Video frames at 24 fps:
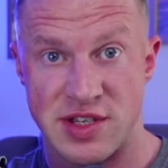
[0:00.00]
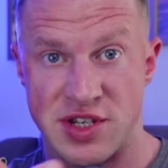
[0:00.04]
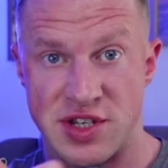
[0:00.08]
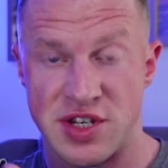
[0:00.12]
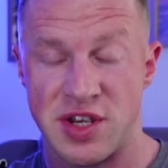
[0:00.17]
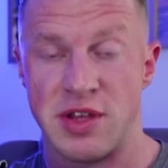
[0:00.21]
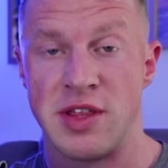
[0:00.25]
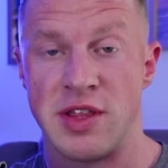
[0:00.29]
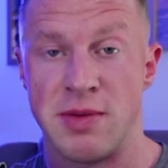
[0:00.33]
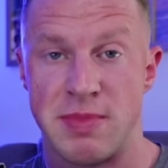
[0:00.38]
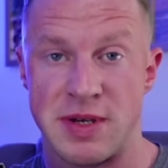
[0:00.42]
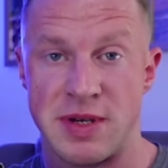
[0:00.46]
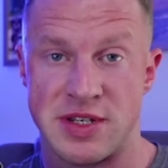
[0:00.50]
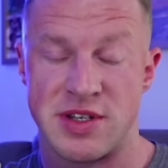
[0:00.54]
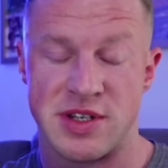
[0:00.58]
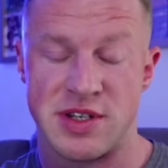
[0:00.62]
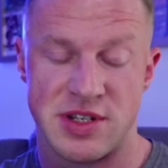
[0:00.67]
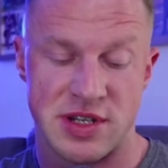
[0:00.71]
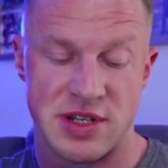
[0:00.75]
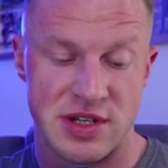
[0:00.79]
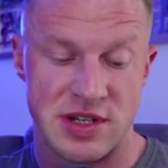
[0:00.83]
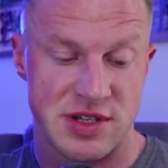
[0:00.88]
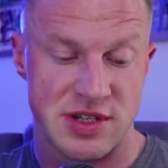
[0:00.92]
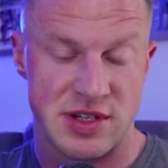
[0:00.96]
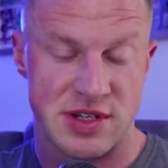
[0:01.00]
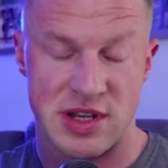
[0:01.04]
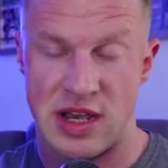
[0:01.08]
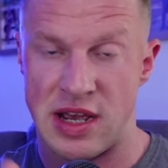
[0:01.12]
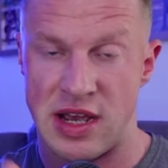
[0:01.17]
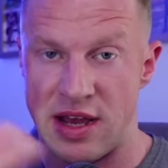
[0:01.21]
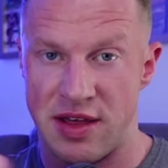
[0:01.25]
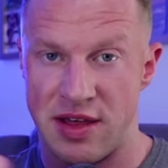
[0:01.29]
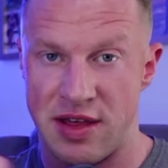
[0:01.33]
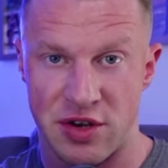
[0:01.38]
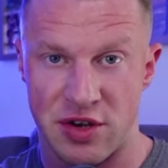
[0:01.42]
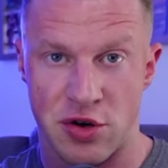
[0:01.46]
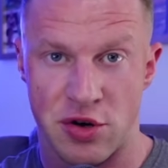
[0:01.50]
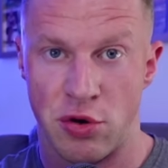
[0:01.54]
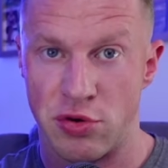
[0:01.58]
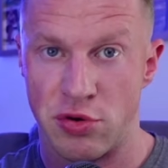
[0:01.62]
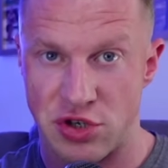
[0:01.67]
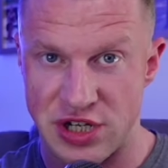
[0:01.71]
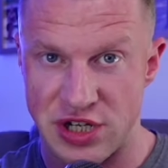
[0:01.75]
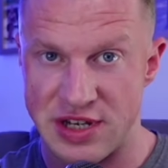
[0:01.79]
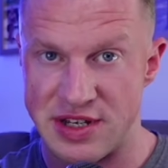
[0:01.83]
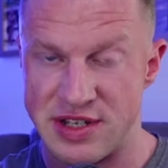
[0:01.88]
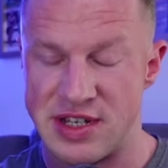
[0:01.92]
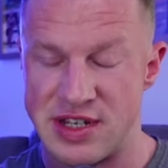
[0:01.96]
the businesses, the
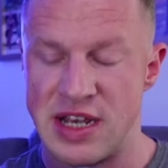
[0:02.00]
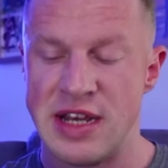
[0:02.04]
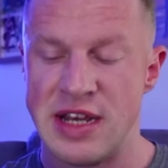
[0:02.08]
coaches.